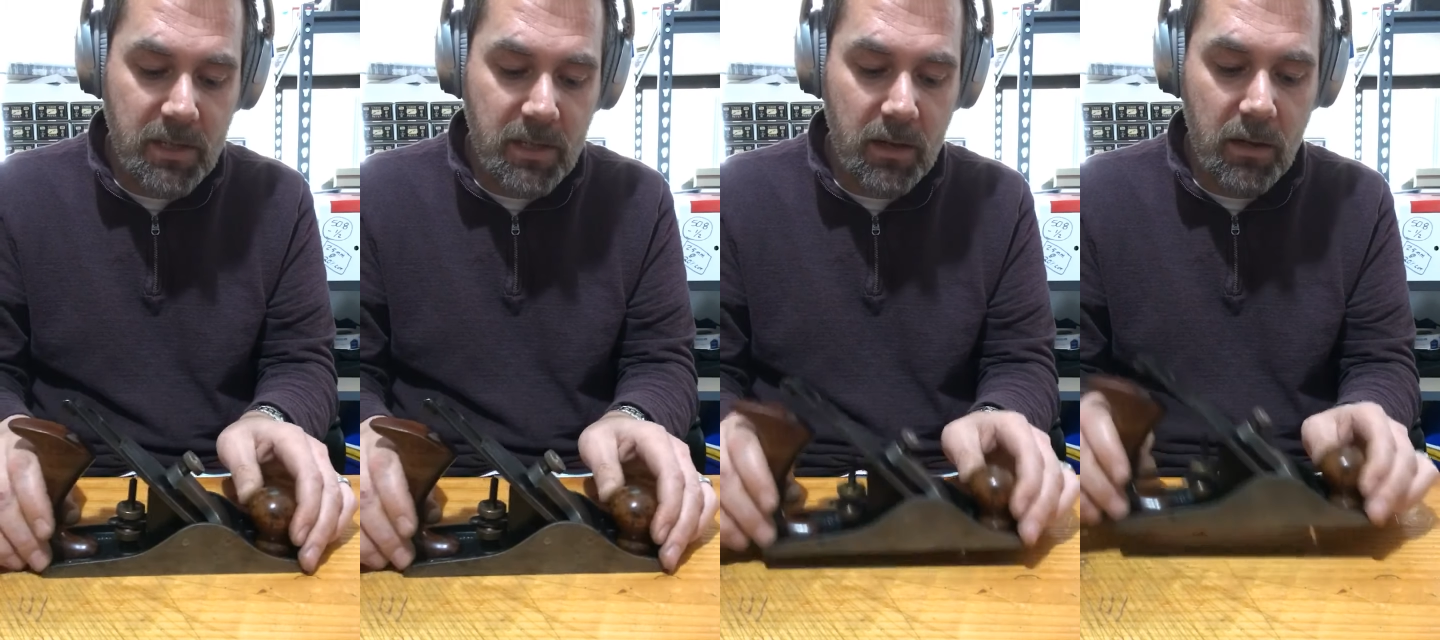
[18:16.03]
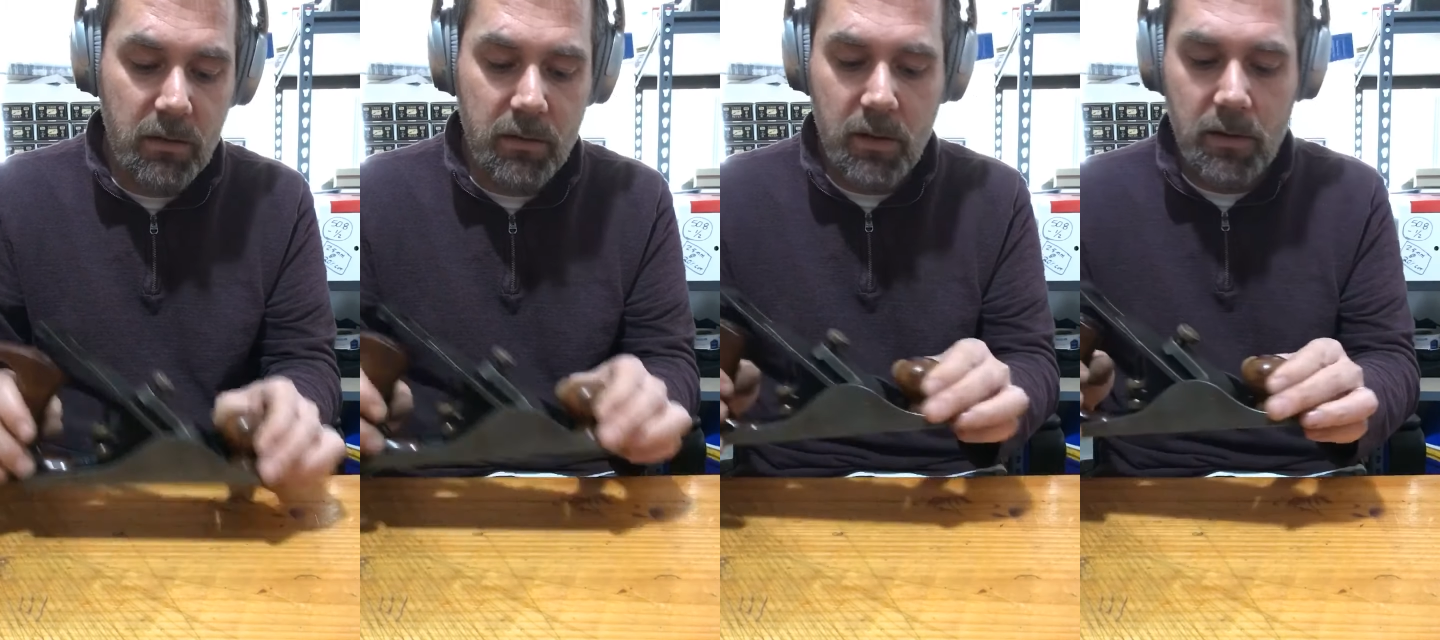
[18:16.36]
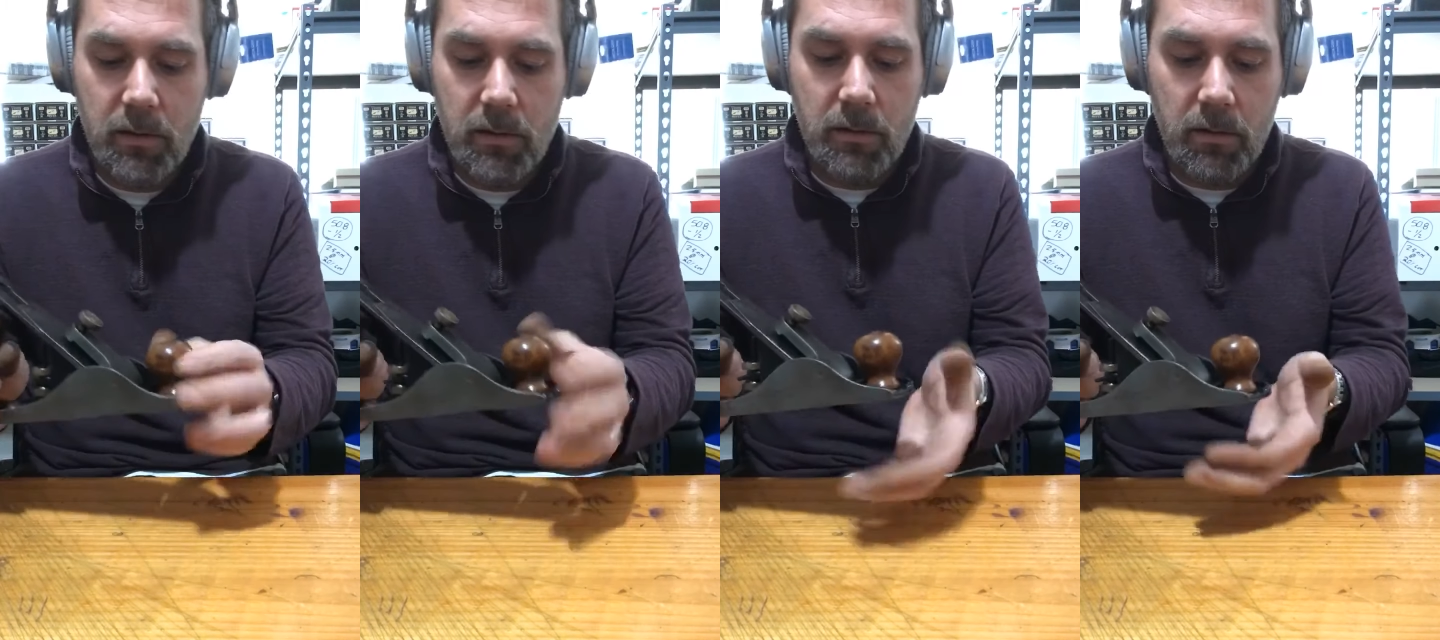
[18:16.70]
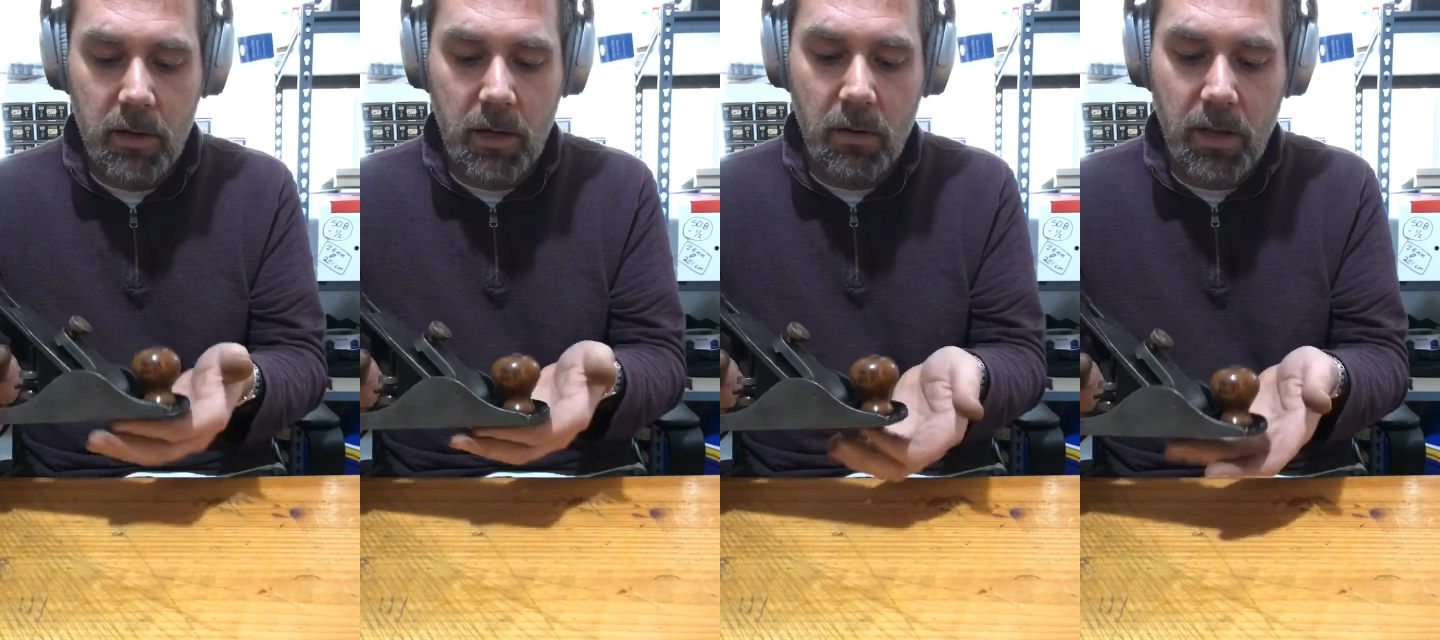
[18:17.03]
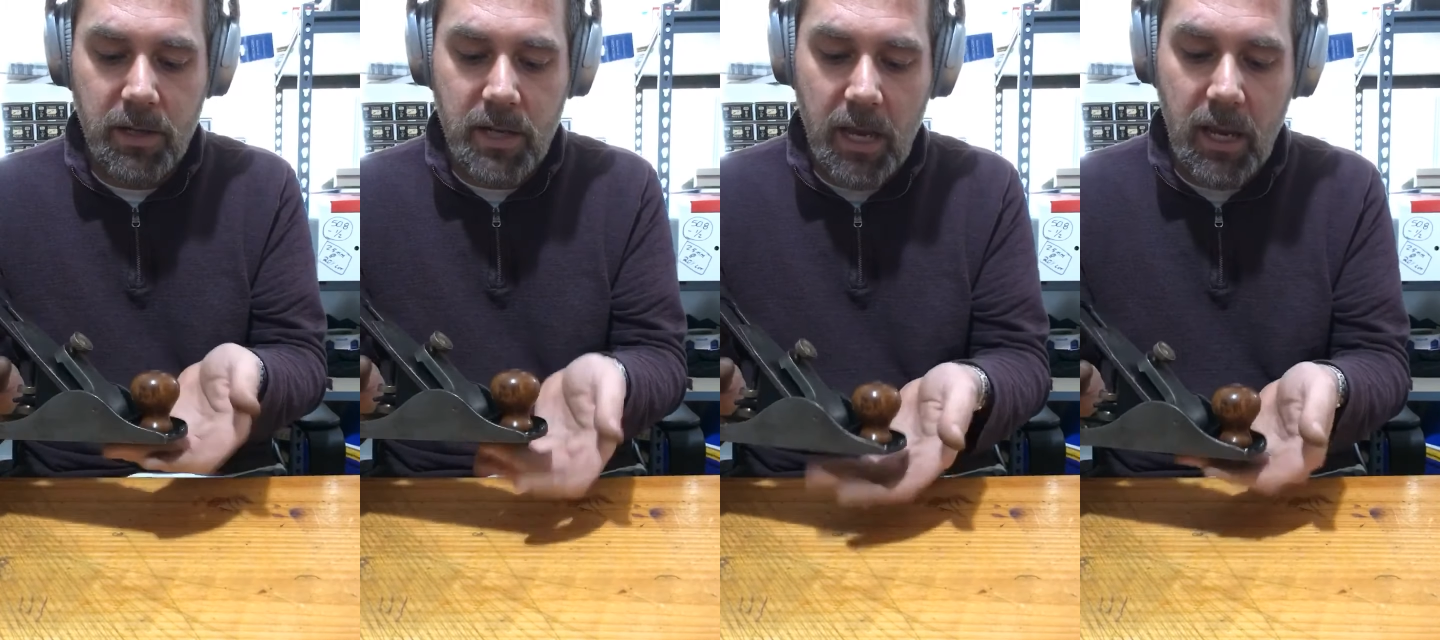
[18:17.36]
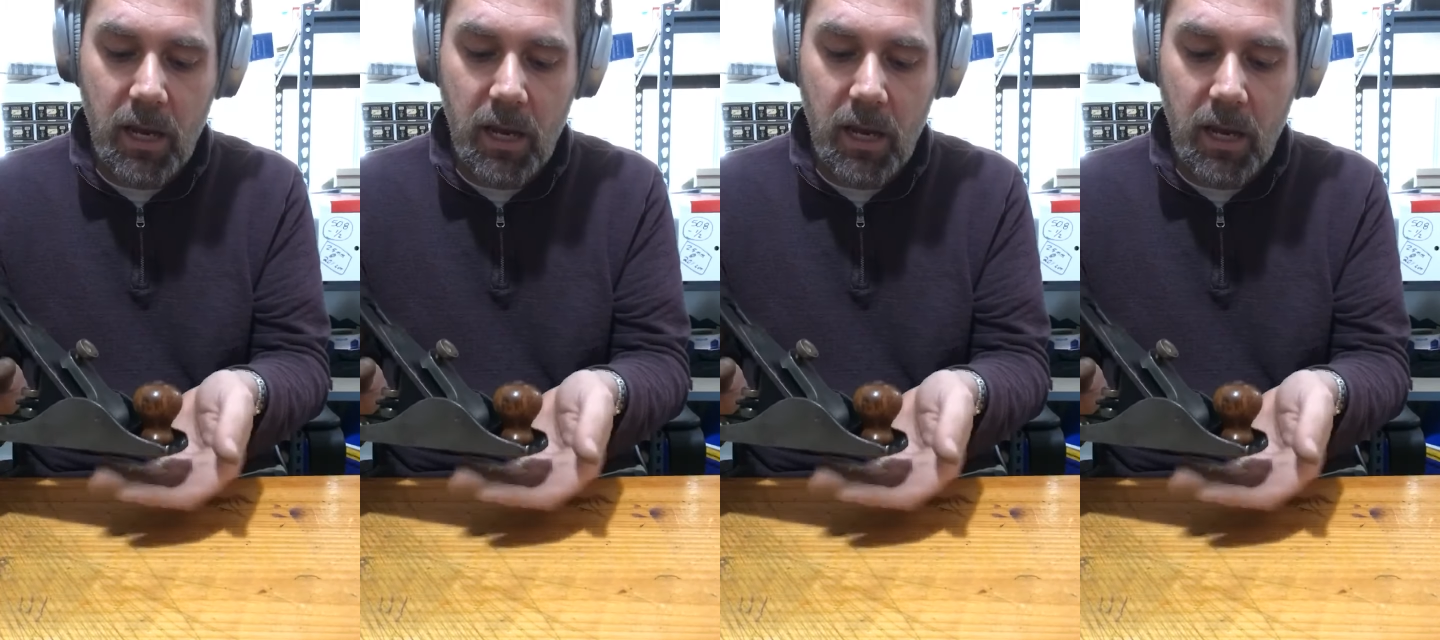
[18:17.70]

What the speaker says: I'm still literally